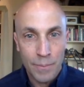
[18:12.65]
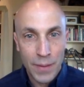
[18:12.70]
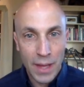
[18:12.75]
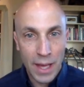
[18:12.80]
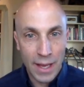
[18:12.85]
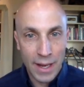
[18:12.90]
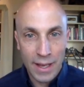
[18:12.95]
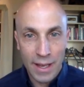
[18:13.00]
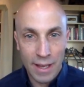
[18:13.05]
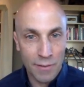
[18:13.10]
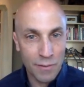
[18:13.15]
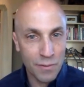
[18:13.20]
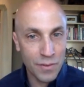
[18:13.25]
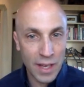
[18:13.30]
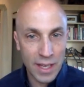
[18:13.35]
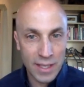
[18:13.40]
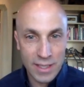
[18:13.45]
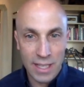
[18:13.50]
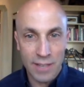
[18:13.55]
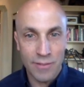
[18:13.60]
and
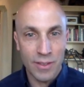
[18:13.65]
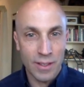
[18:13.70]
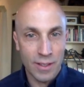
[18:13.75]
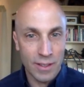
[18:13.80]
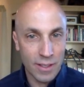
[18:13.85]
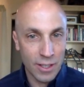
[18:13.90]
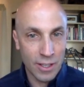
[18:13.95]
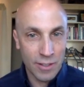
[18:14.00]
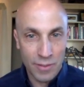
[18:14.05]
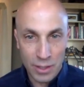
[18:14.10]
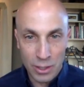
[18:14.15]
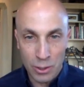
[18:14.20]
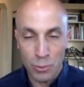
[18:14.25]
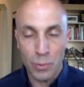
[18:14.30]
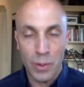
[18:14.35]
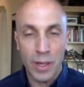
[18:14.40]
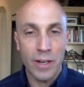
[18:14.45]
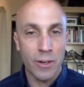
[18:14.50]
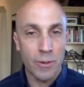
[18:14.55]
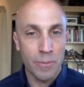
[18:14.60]
face even
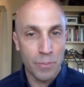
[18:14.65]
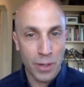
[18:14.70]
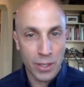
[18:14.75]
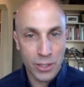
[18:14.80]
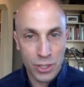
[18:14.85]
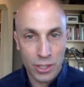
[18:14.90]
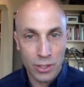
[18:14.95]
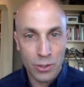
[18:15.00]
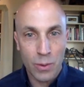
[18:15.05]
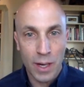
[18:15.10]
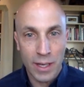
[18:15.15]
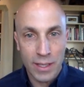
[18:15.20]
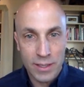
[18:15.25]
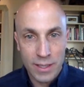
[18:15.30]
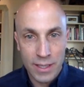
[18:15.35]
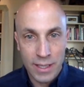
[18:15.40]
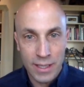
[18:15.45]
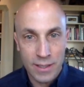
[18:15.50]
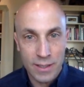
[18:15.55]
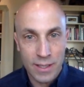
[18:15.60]
greater budget crises